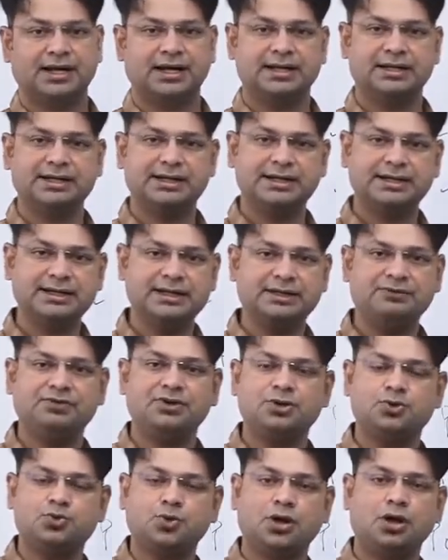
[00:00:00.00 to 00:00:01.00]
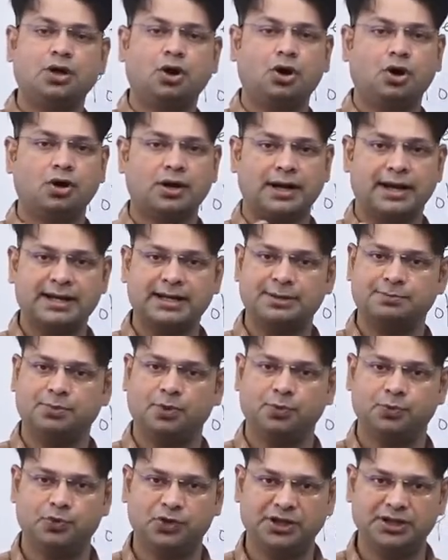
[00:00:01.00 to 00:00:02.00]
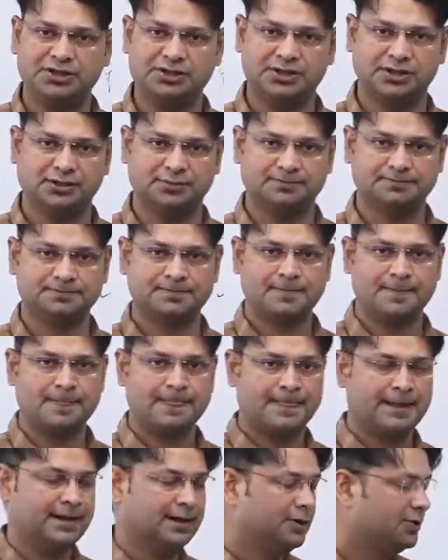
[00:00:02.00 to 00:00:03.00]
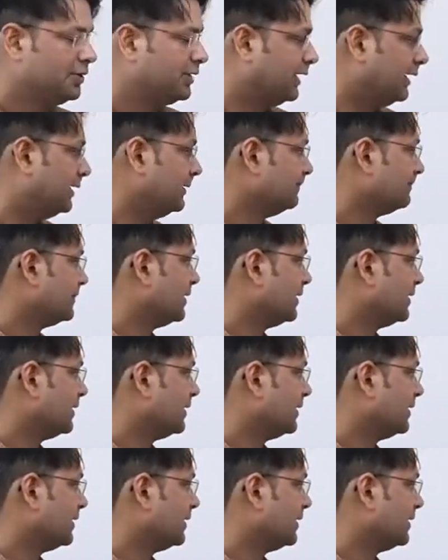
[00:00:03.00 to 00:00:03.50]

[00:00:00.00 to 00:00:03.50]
any individual or any population. Okay.